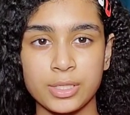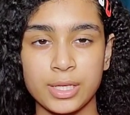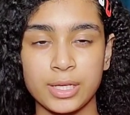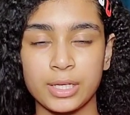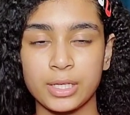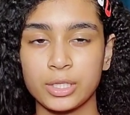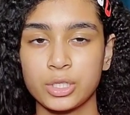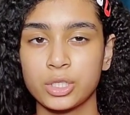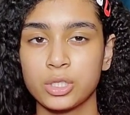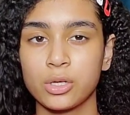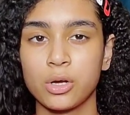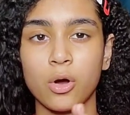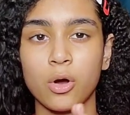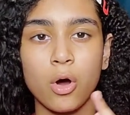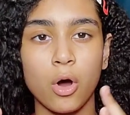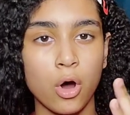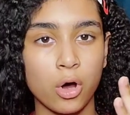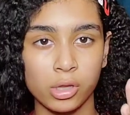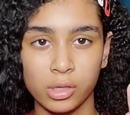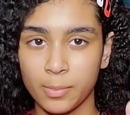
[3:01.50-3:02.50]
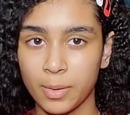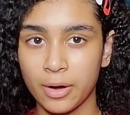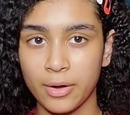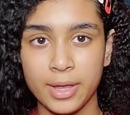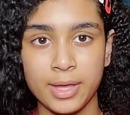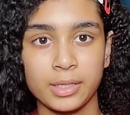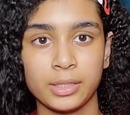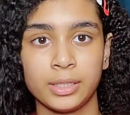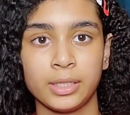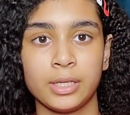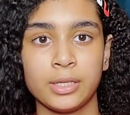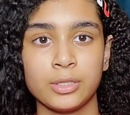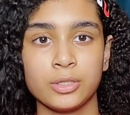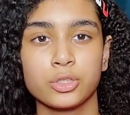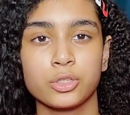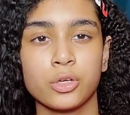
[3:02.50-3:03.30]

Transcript: Like, it's all about aliens.